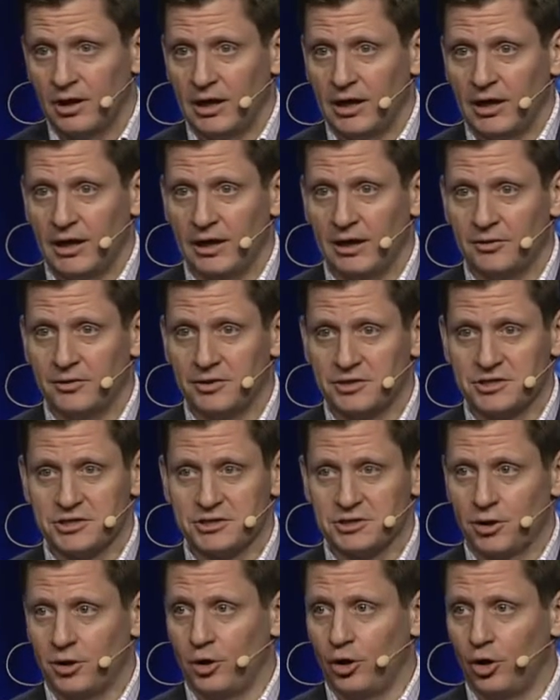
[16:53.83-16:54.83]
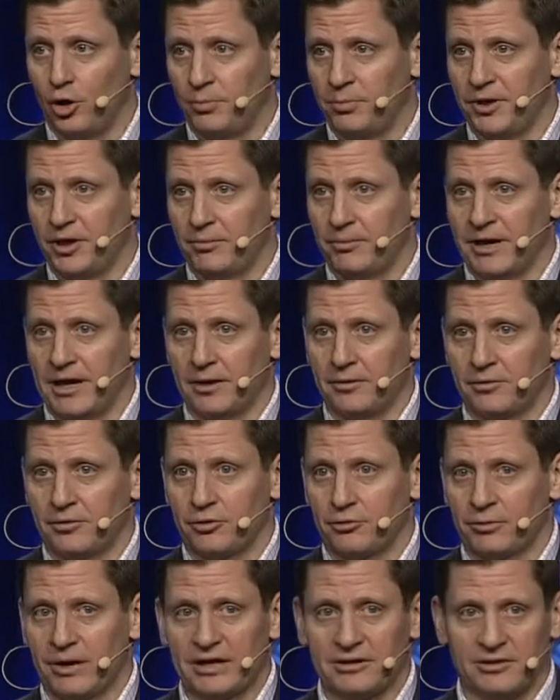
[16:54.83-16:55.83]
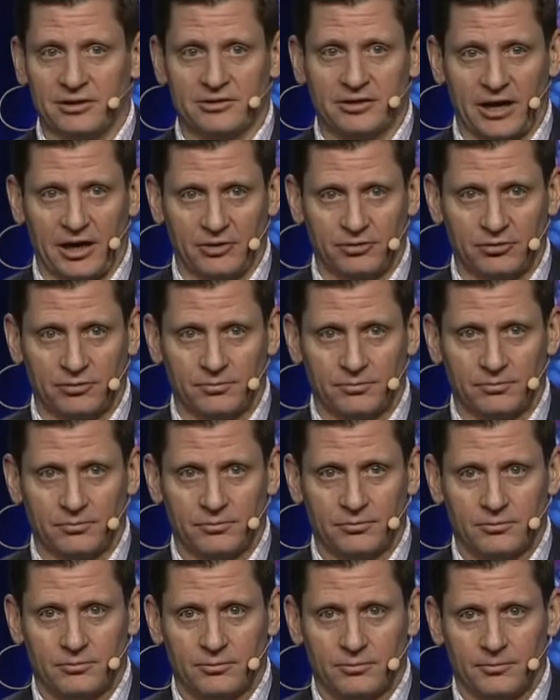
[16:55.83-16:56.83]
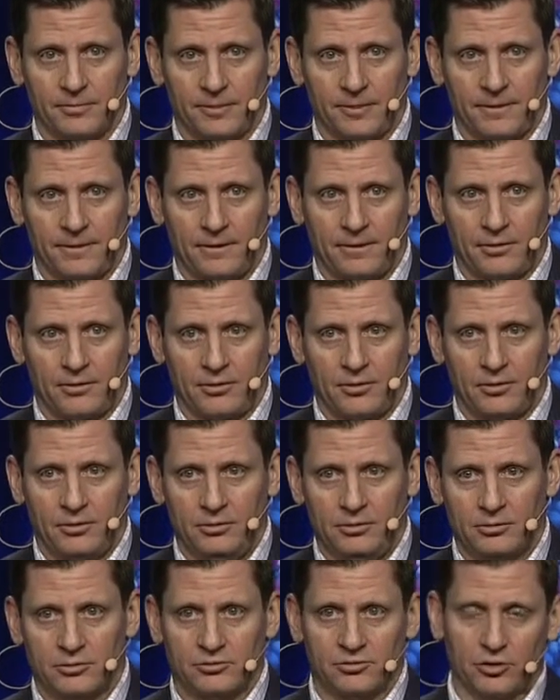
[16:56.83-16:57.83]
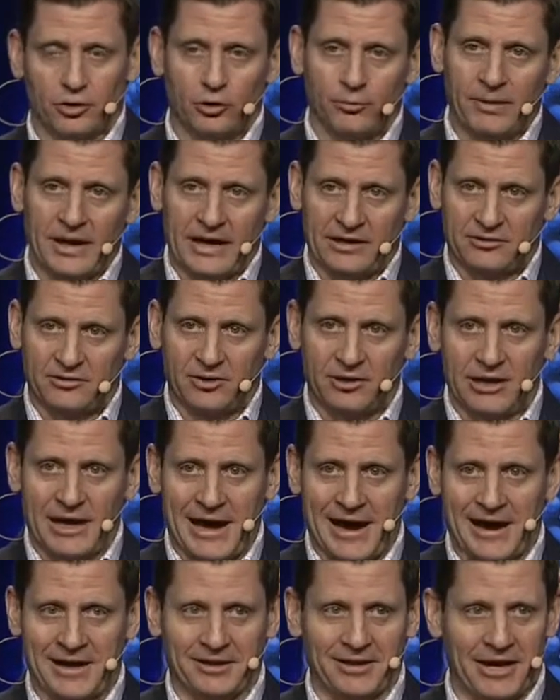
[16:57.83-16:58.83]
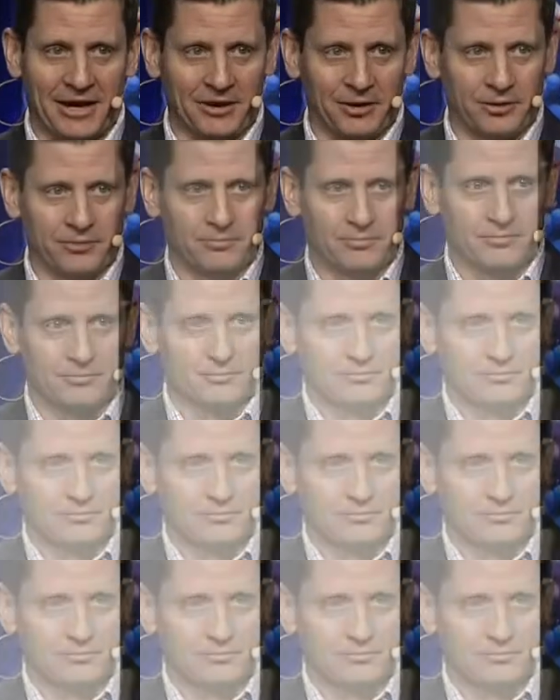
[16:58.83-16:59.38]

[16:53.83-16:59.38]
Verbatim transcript: and this has all been about threat detection. So go back to the AI ladder.